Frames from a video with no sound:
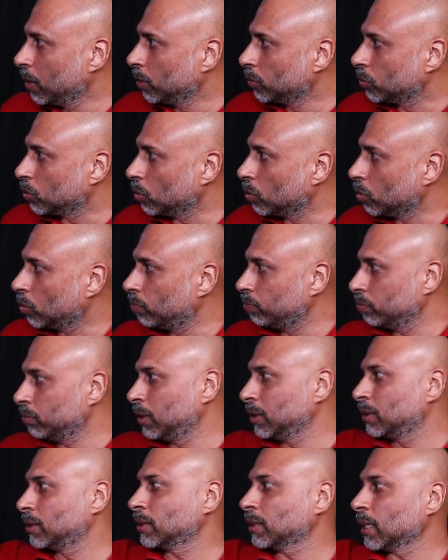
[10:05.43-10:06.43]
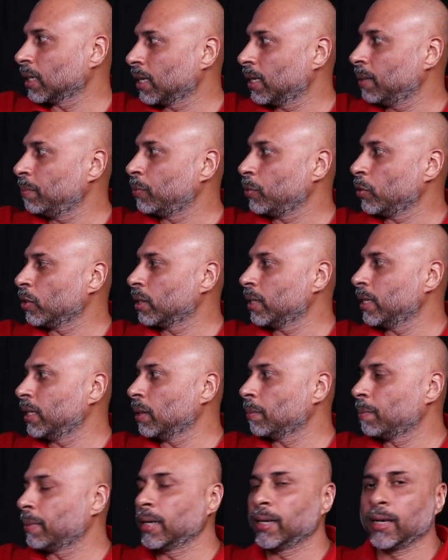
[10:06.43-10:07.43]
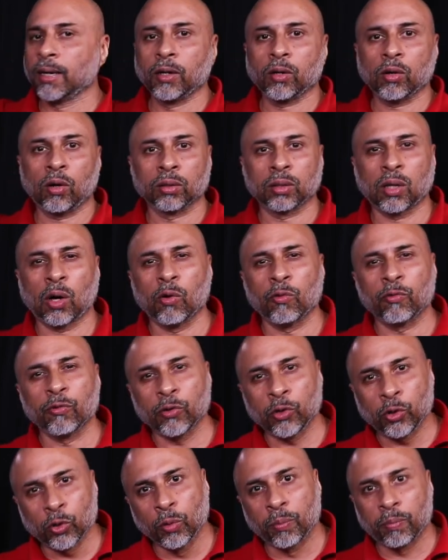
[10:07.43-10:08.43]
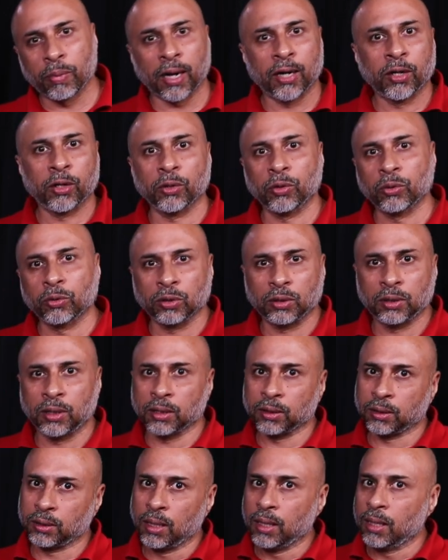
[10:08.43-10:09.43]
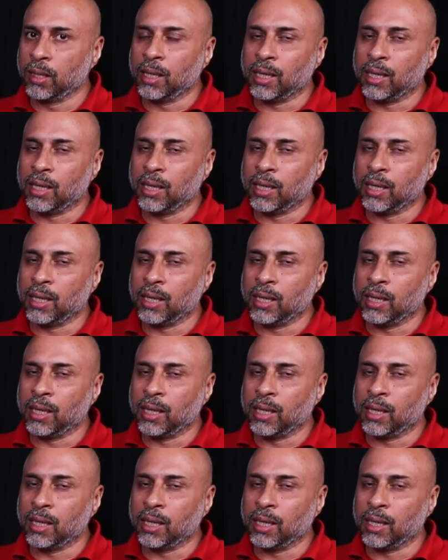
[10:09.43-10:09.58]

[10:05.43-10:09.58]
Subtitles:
So this is again purely dependent on how you plan to use this